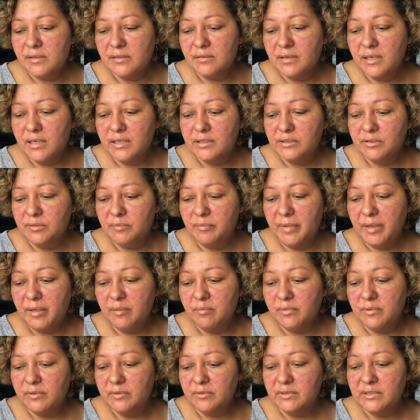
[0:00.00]
You guys should be
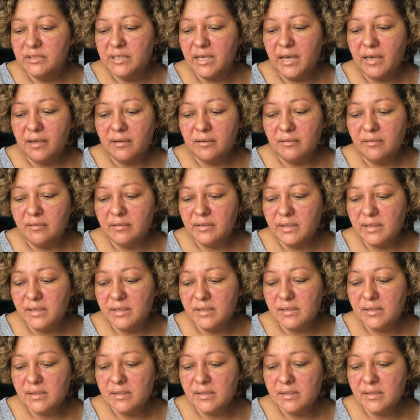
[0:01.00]
able to tackle this.